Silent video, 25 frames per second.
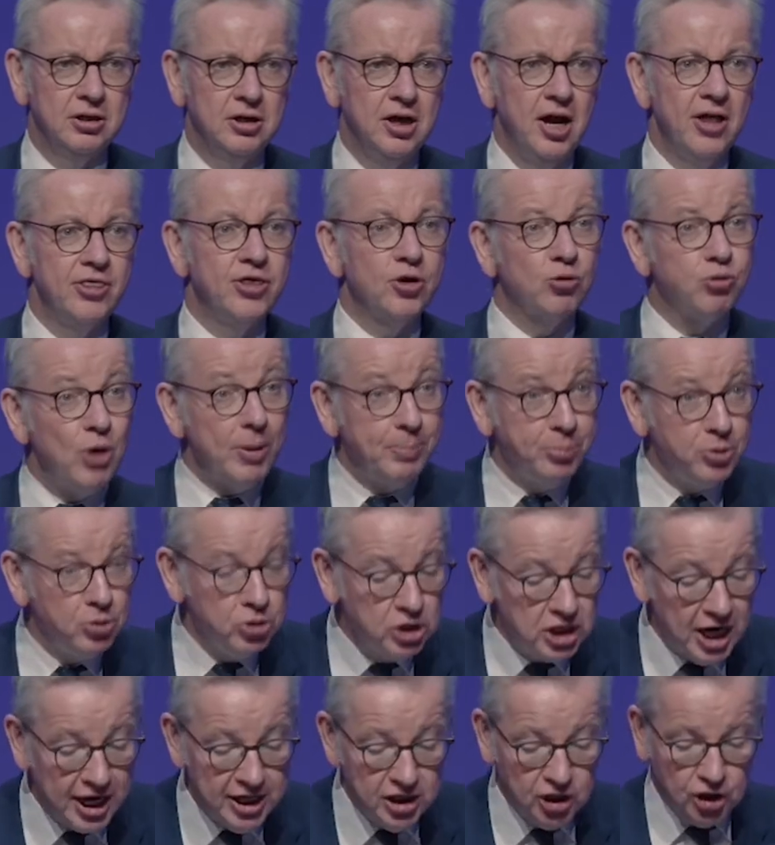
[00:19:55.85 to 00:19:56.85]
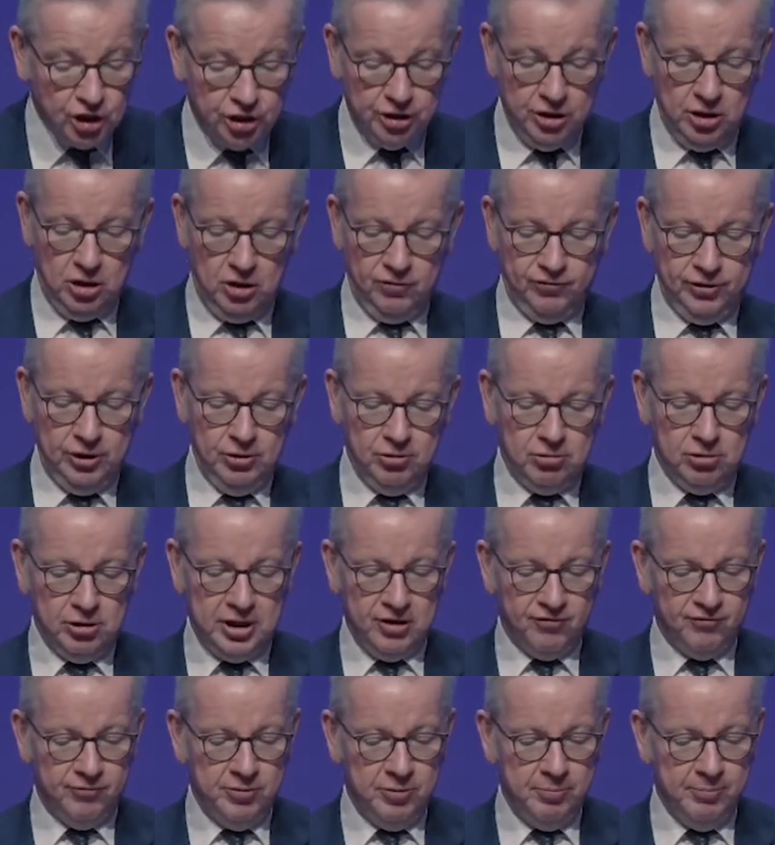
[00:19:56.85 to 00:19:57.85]
The reputation of local
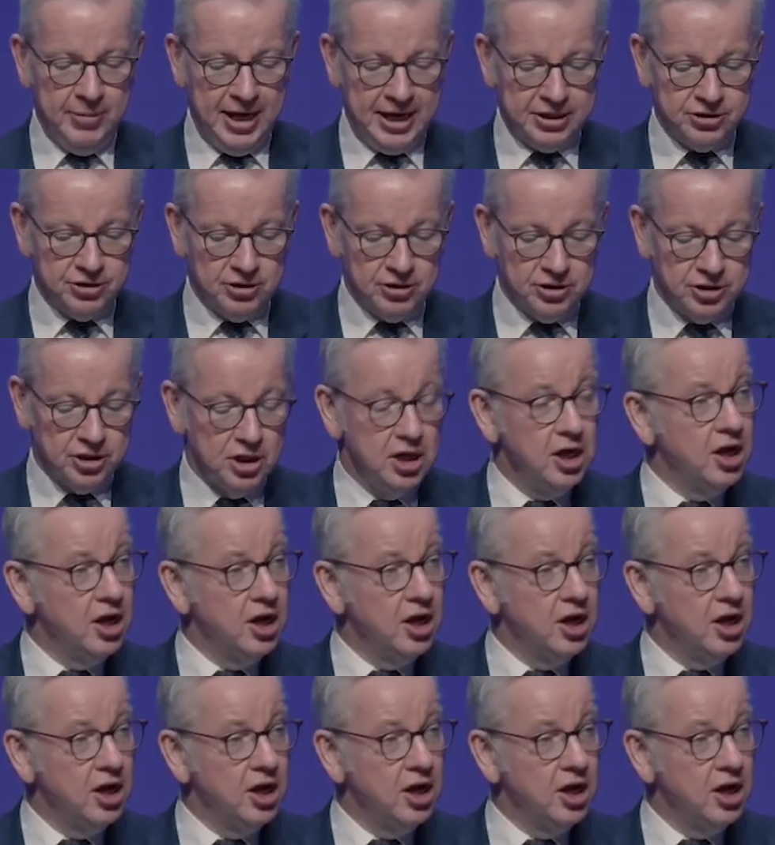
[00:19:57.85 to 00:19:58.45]
government matters.